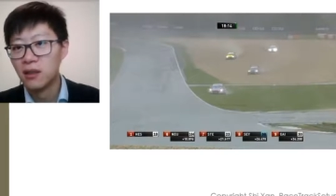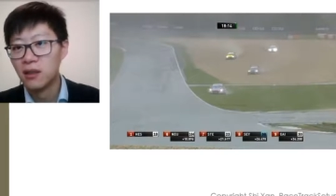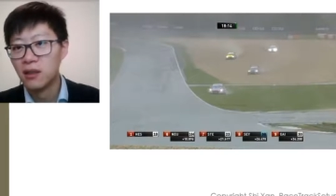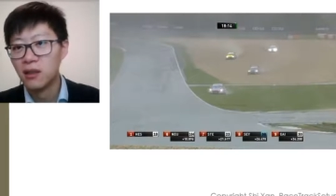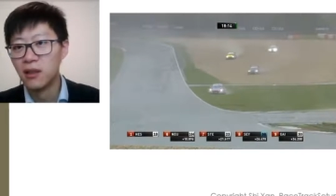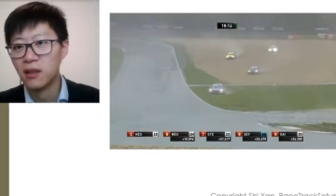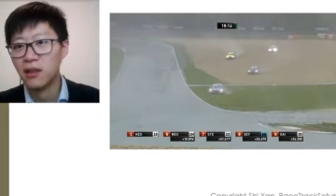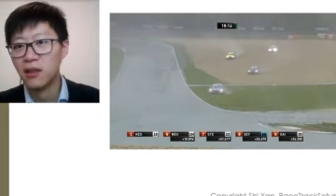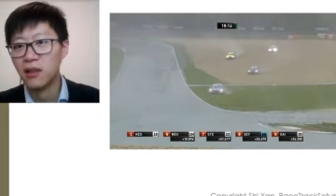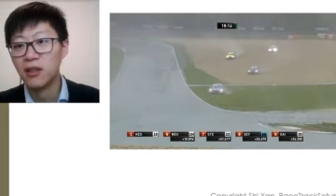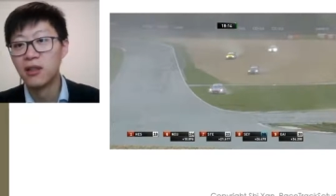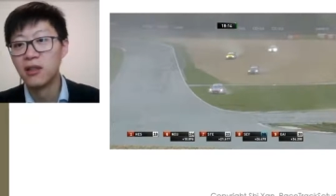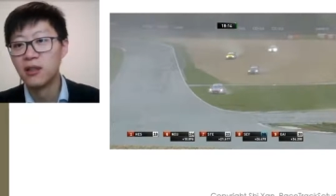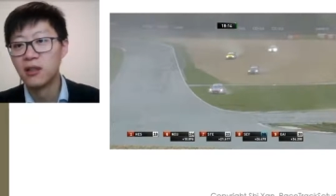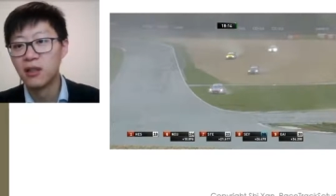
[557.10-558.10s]

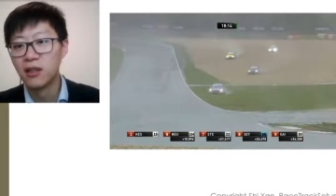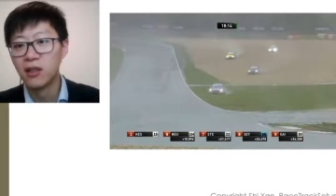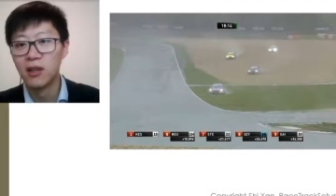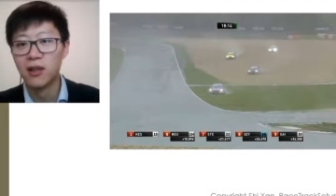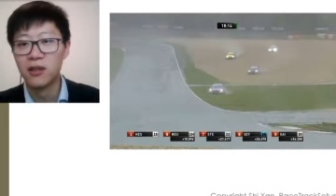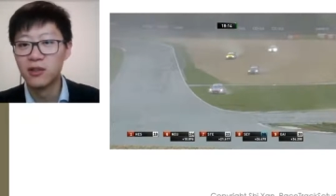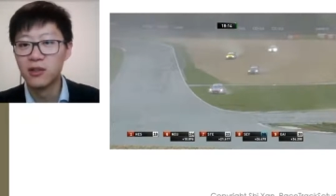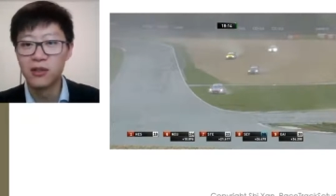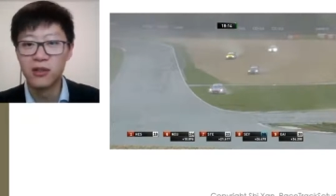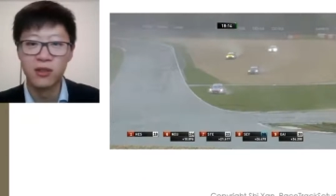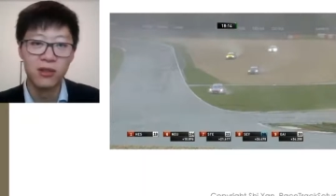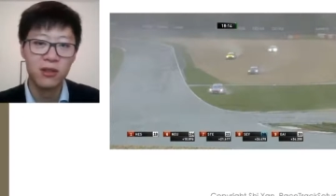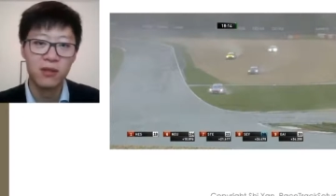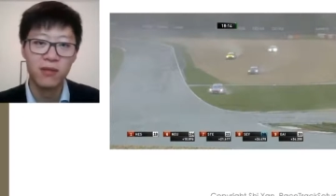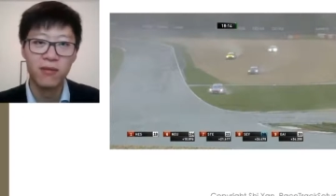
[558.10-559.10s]
other cars
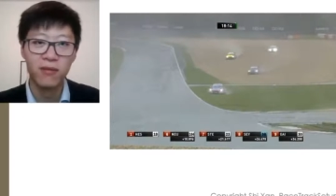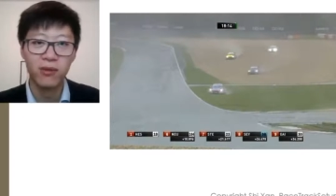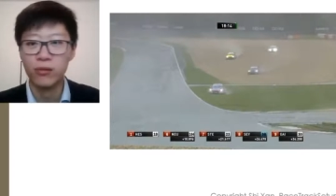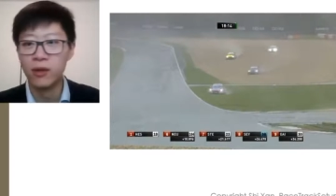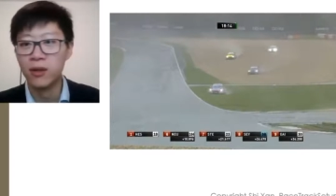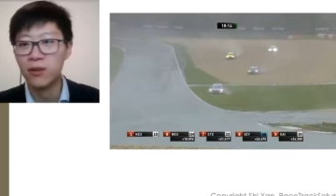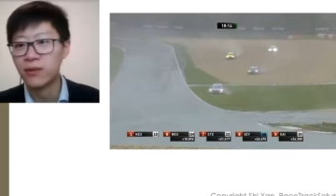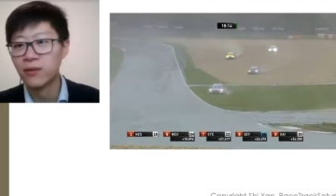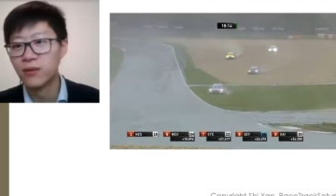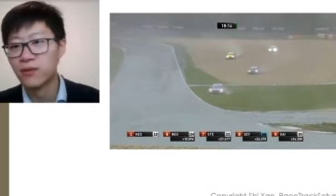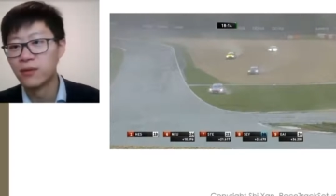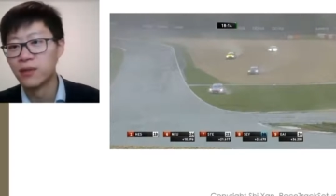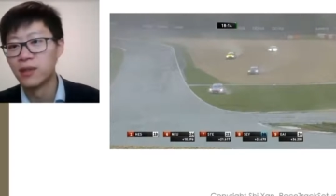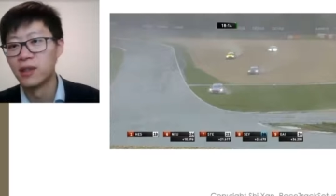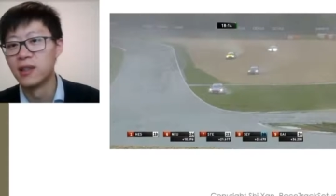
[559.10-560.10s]
just flew
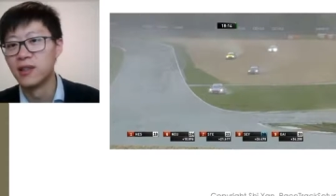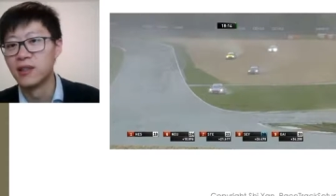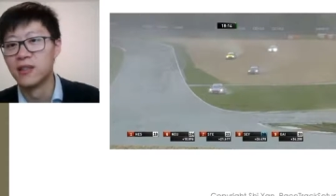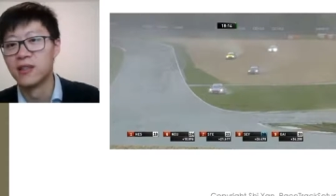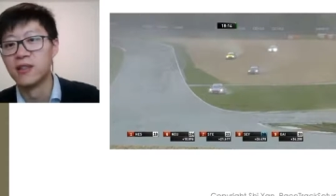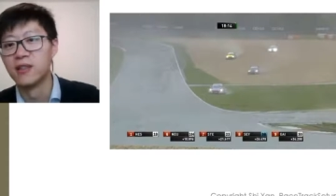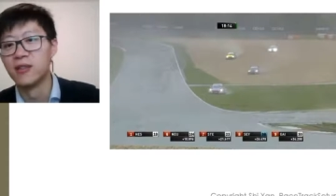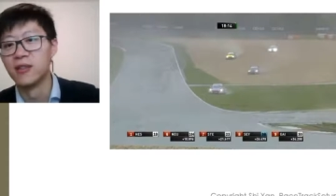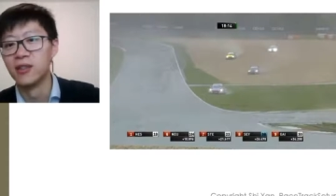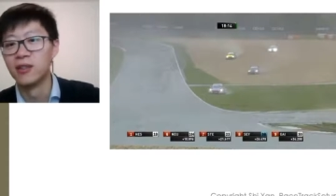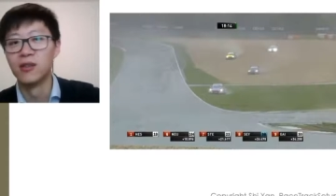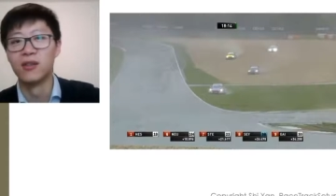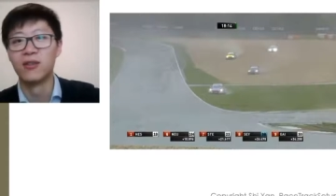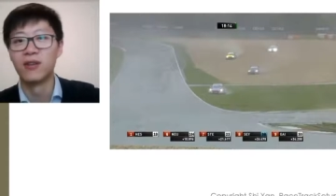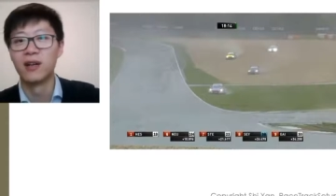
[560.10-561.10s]
off
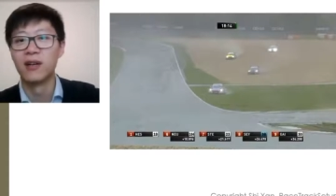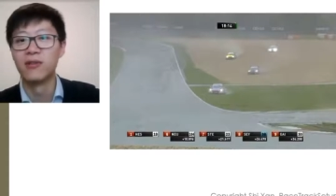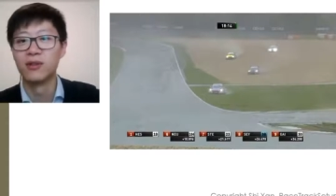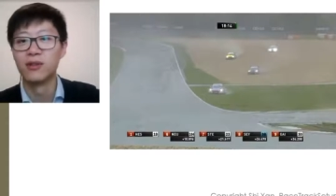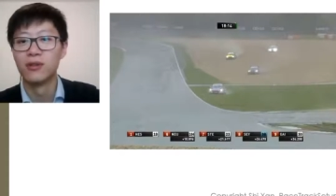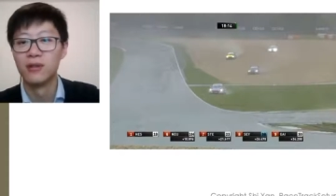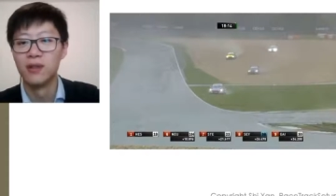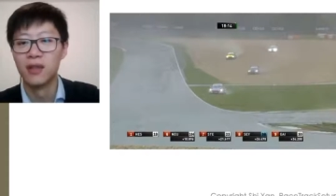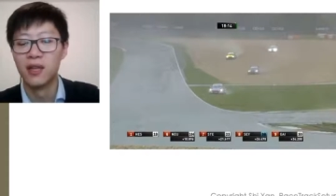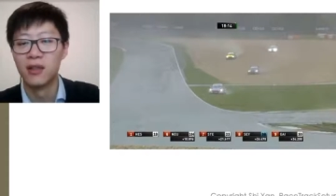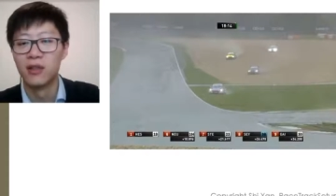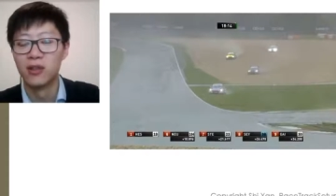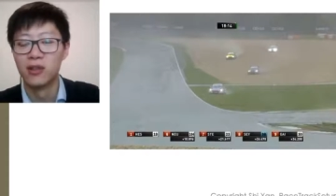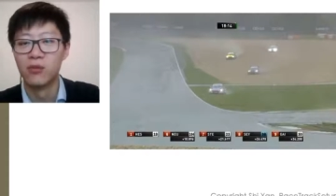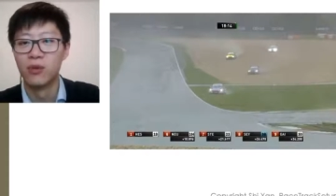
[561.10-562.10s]
into the gravel
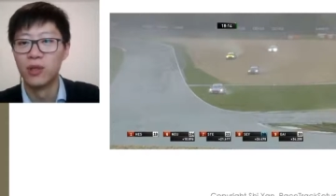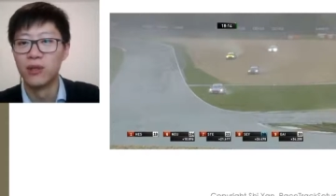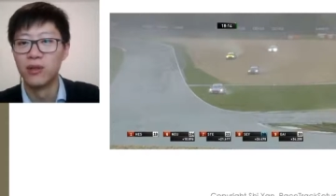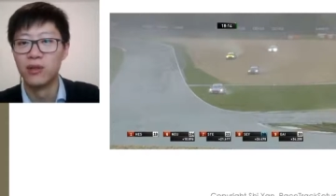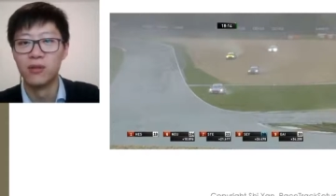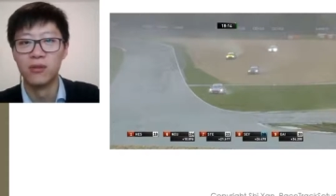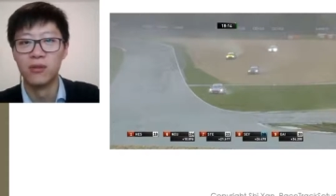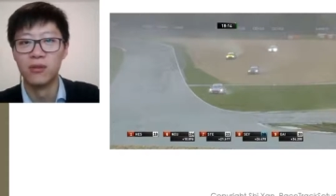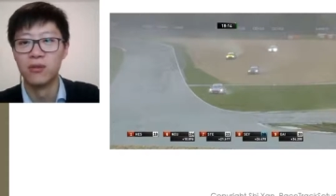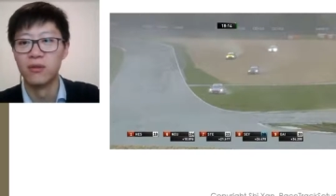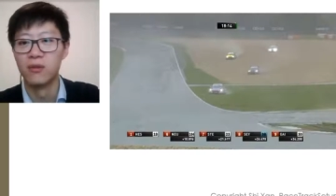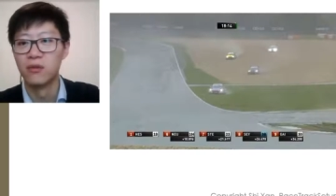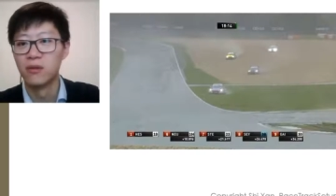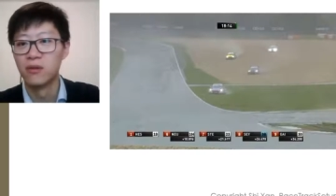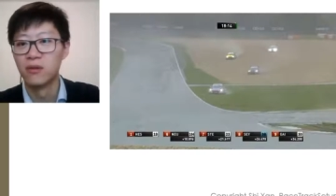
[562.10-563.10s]
at turn 1 due
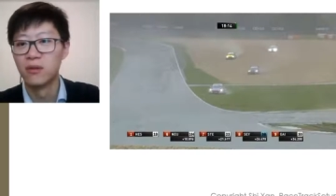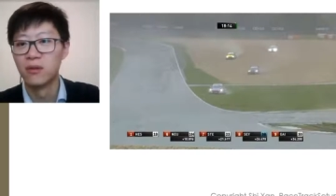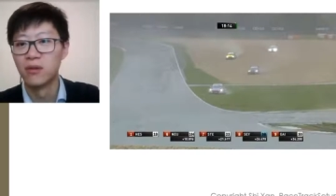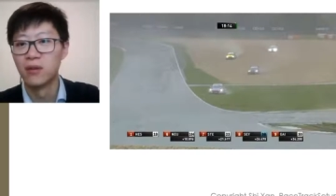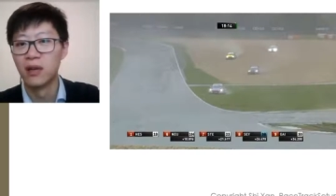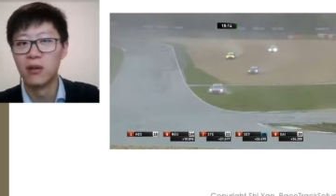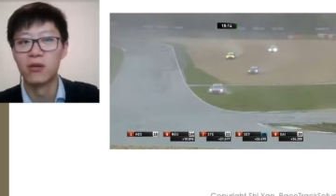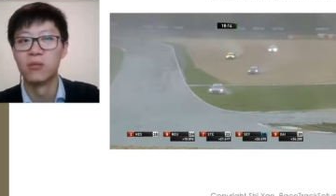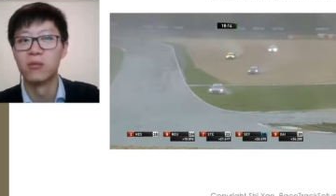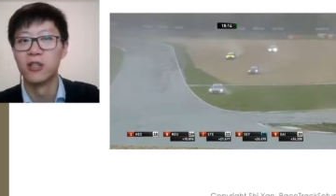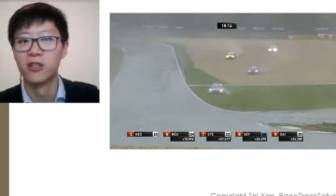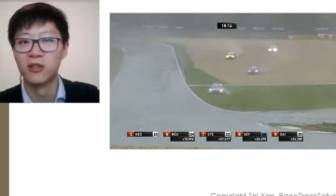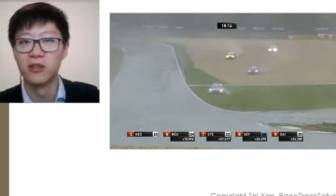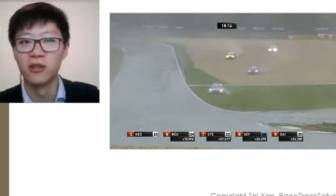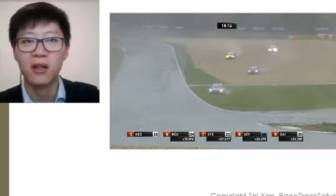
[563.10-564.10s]
to
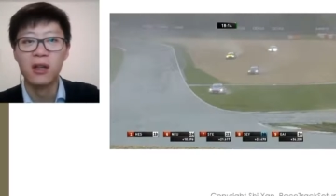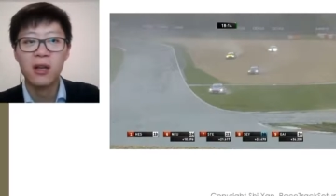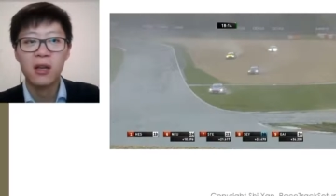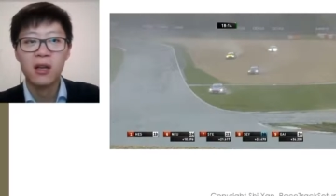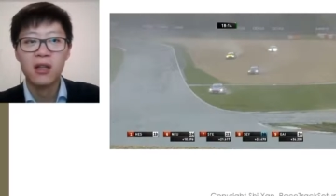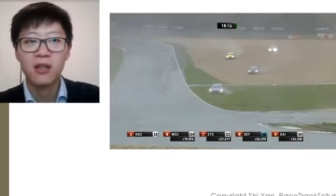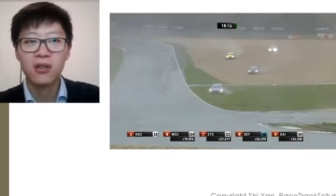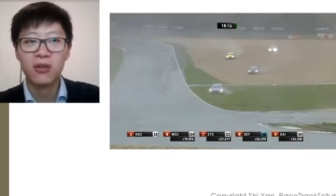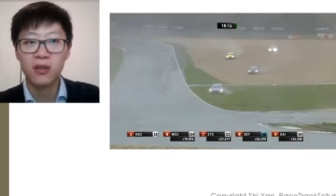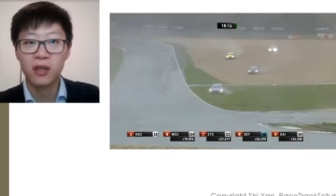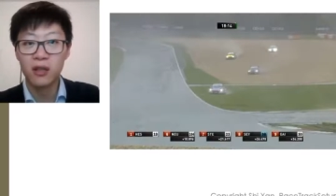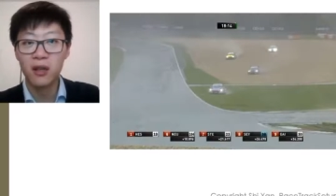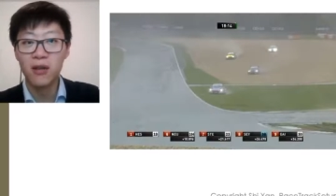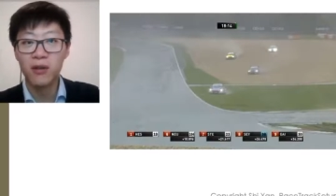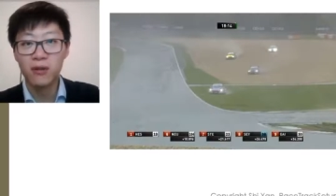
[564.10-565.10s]
aquaplaning. So to
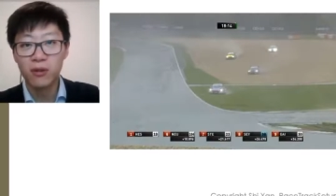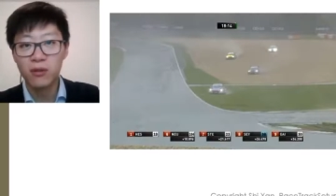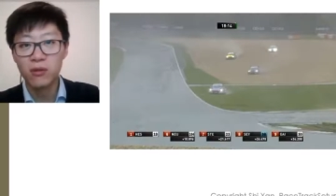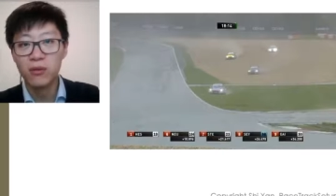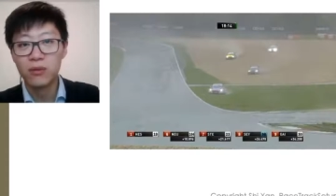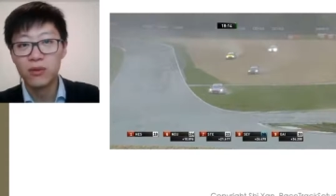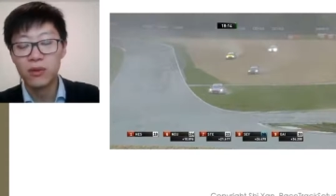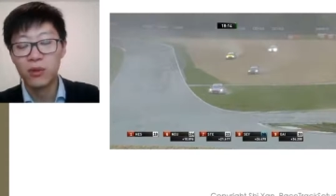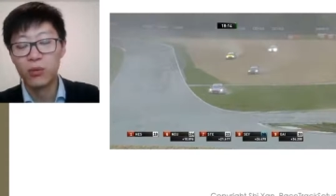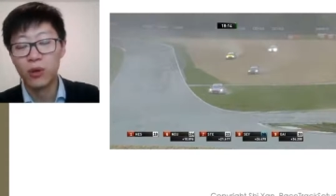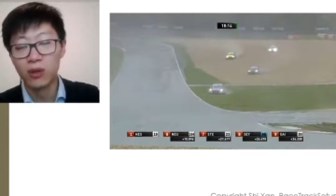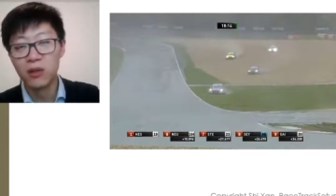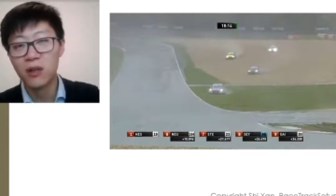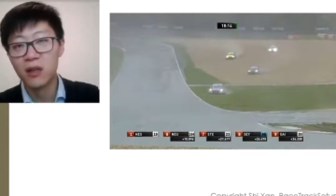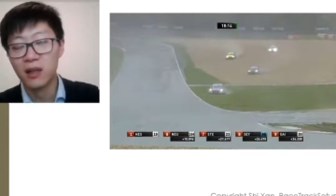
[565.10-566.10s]
cut through the
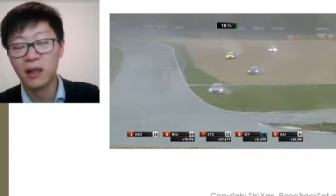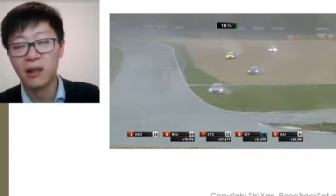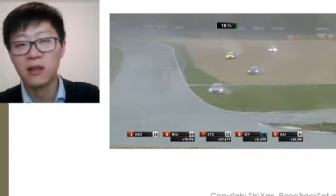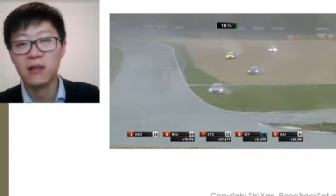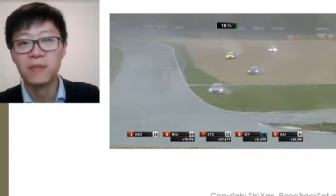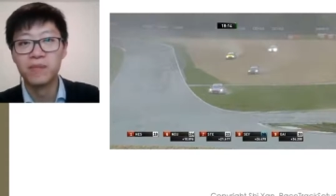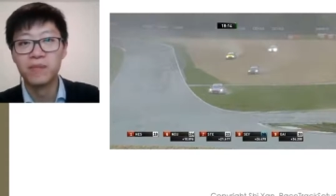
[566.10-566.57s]
water layer,